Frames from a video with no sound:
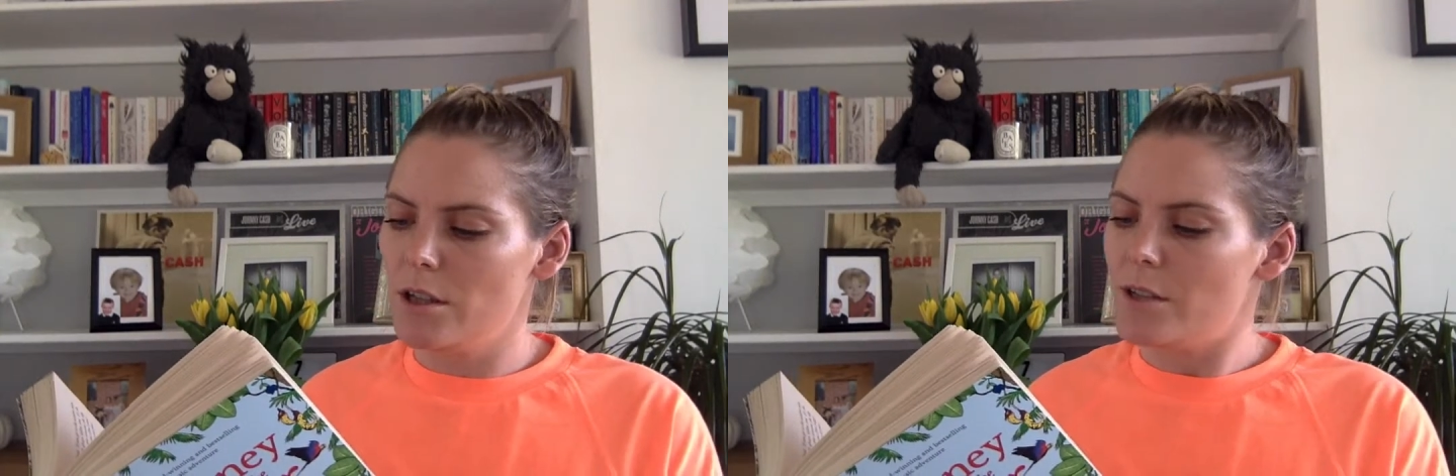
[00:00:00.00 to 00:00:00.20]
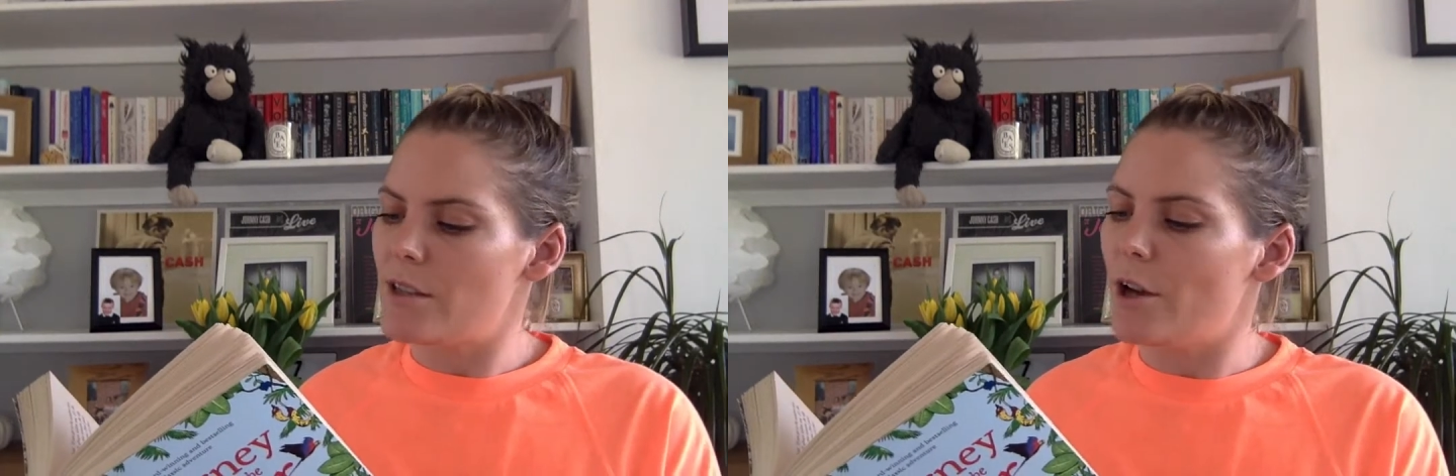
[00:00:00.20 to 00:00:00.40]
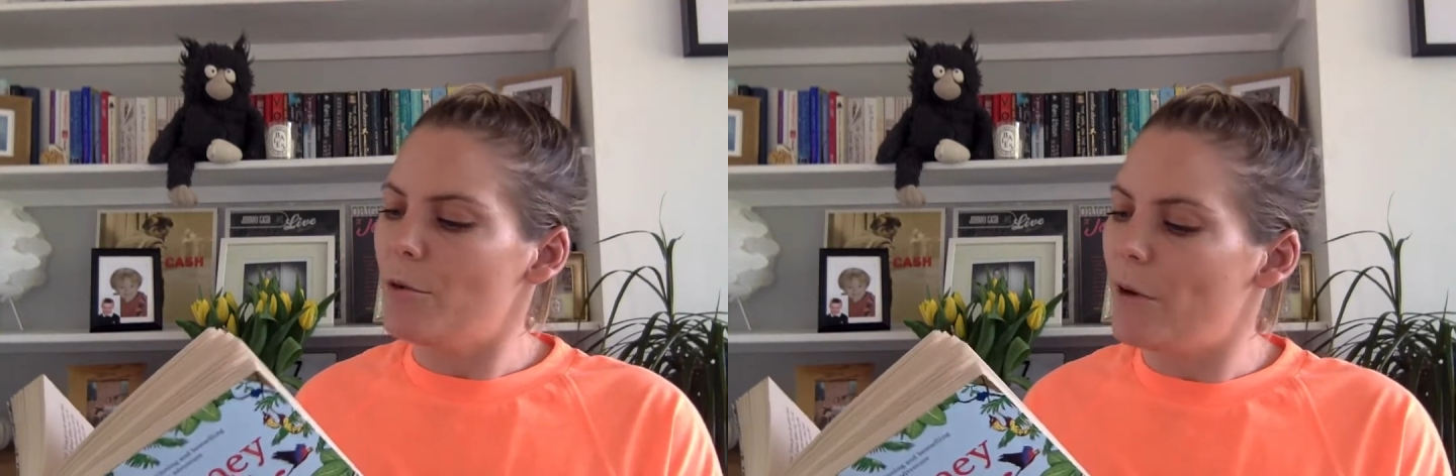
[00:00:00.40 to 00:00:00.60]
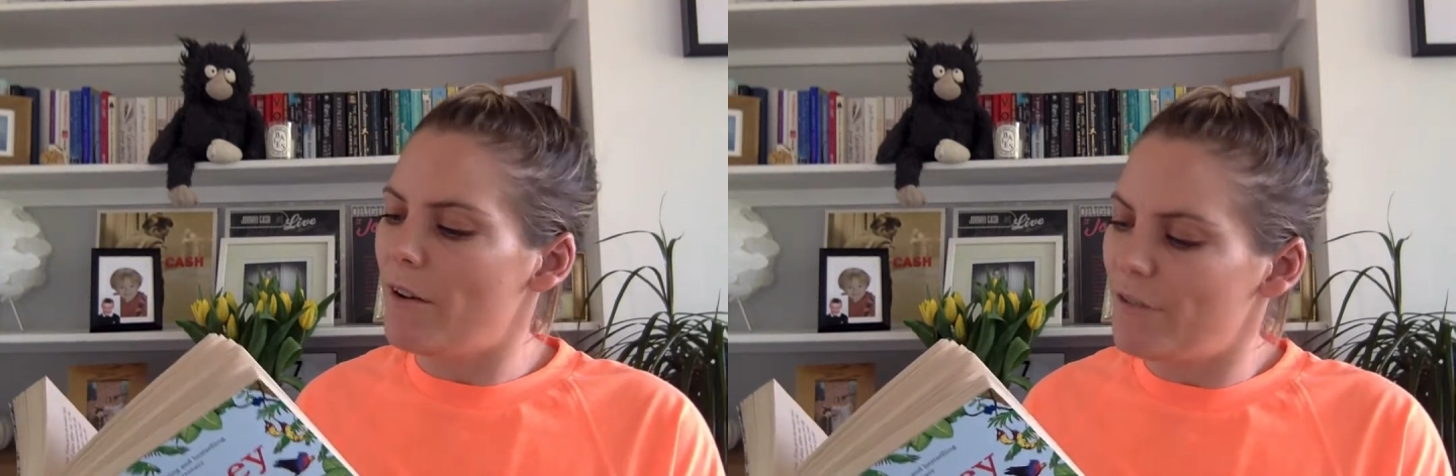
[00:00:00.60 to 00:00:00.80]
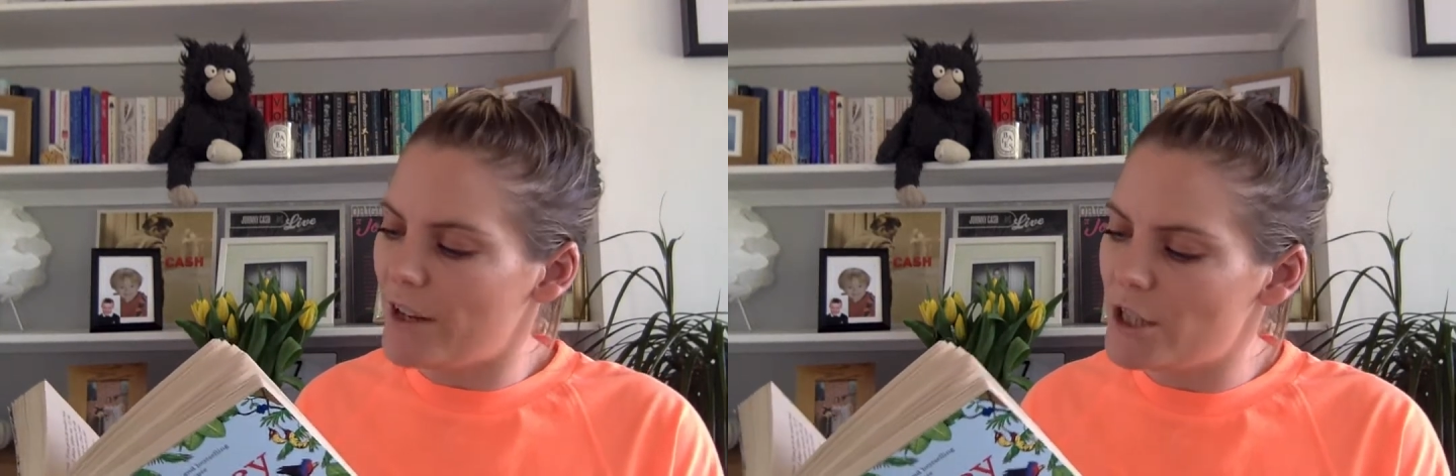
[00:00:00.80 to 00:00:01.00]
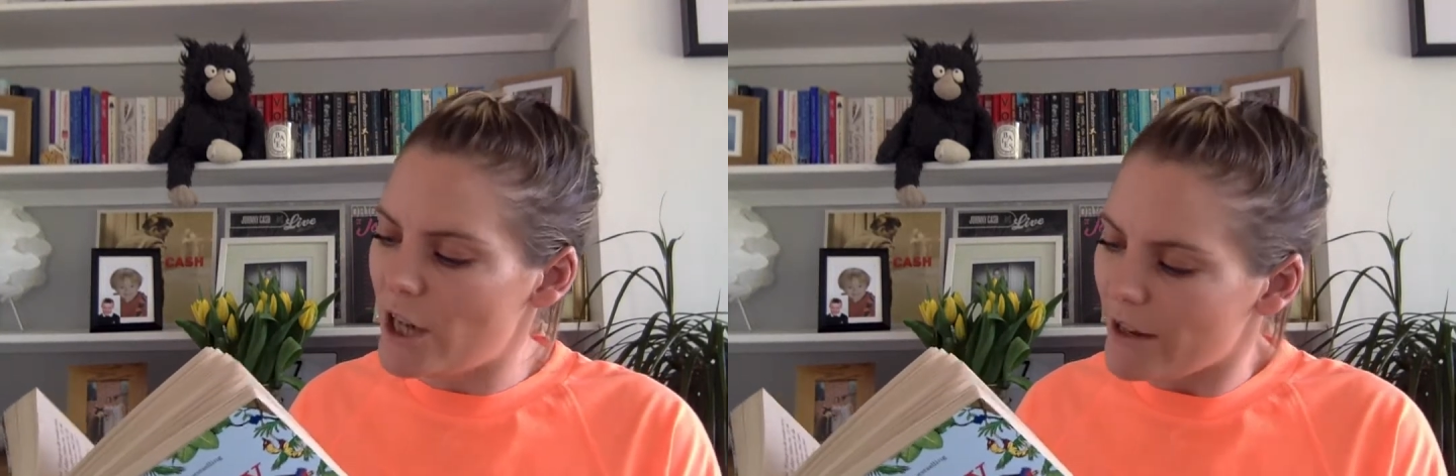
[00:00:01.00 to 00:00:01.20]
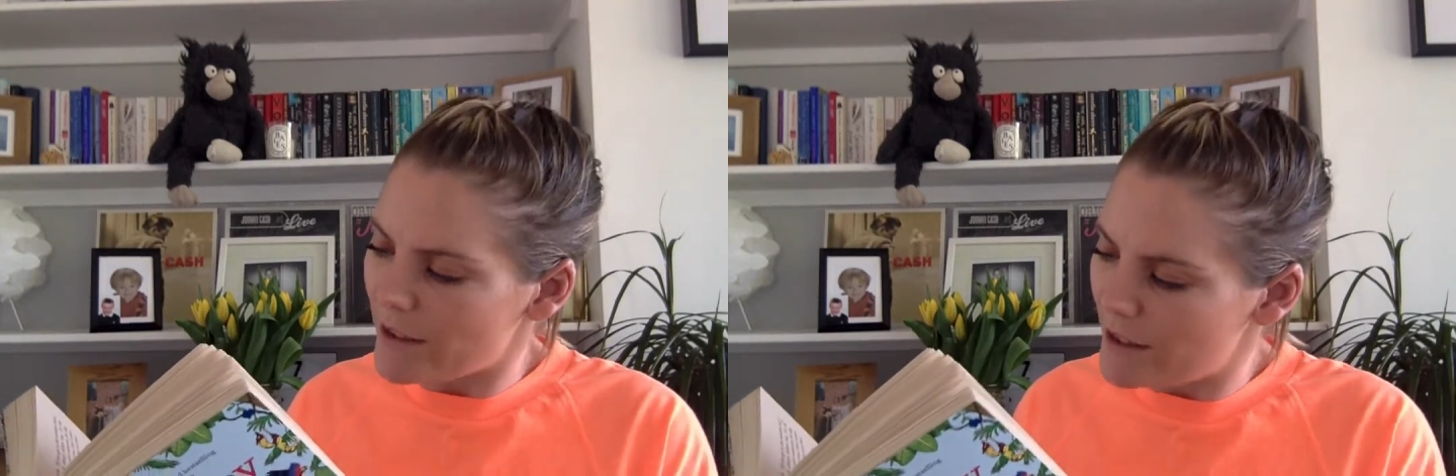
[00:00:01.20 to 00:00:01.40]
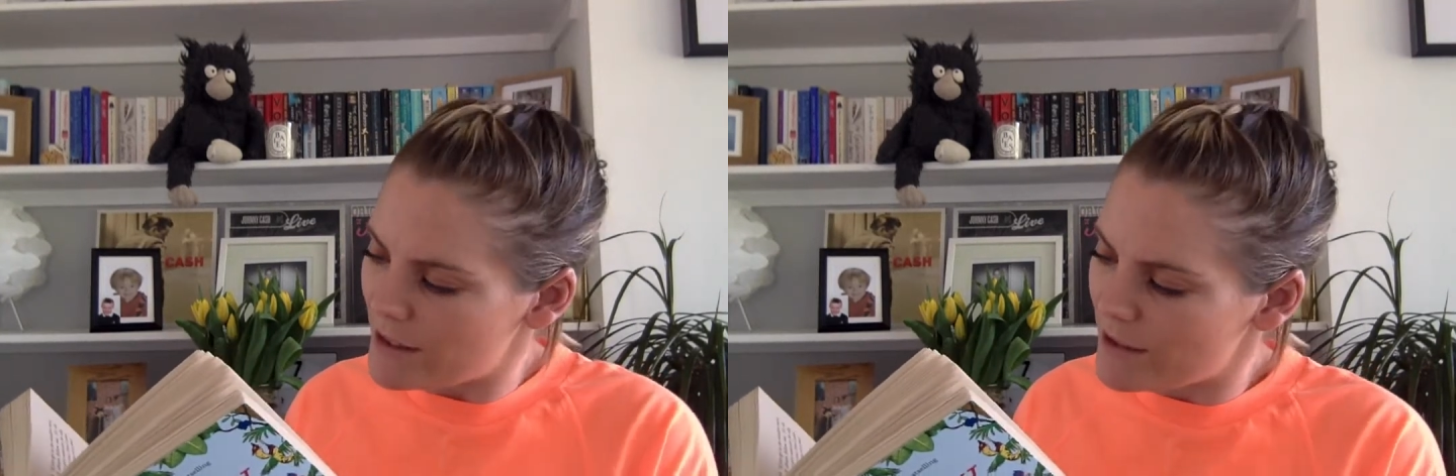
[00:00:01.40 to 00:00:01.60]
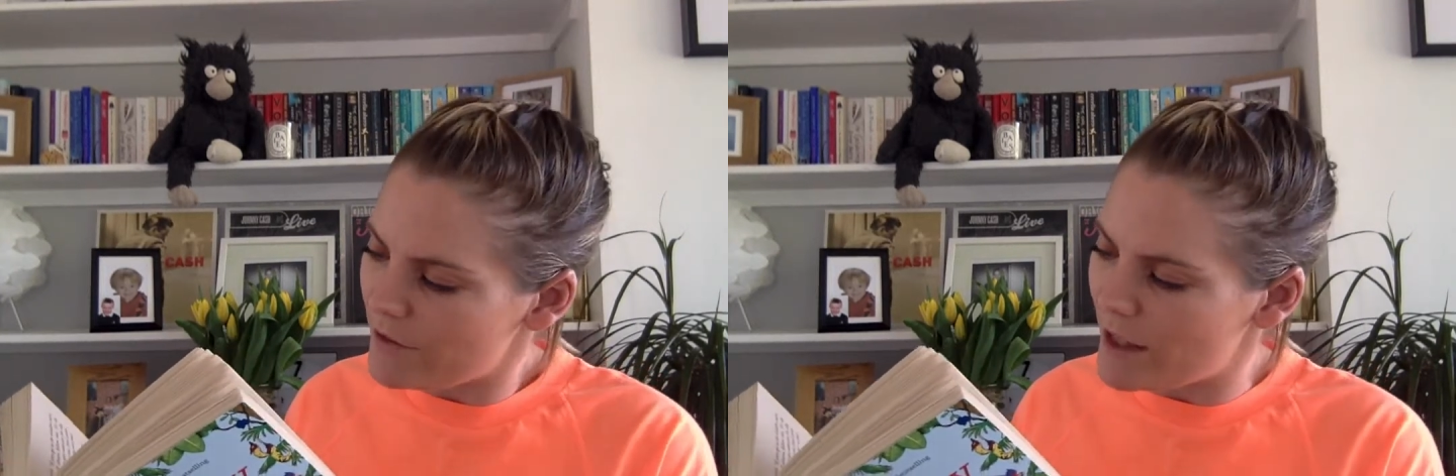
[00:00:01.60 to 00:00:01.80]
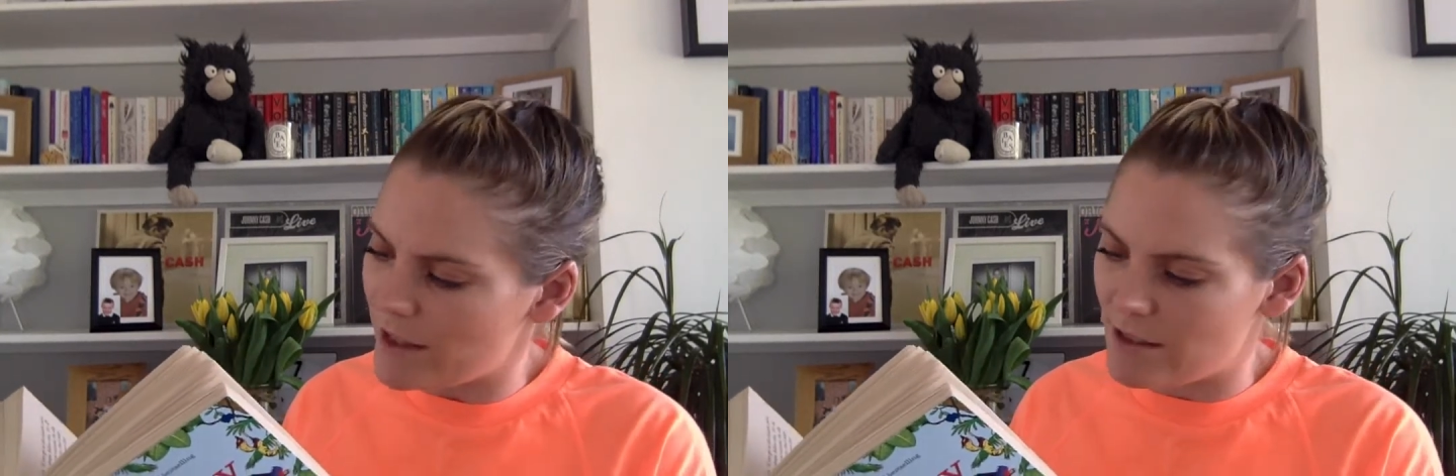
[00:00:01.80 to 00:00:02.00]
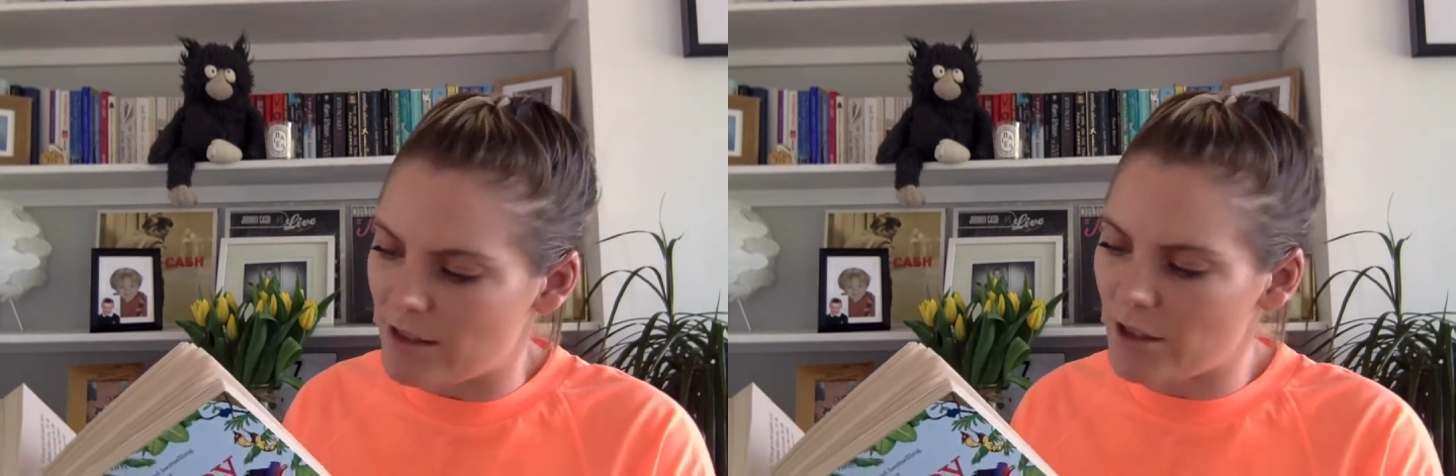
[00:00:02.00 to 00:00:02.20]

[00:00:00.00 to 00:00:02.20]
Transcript: So, while Finn checked the list of things that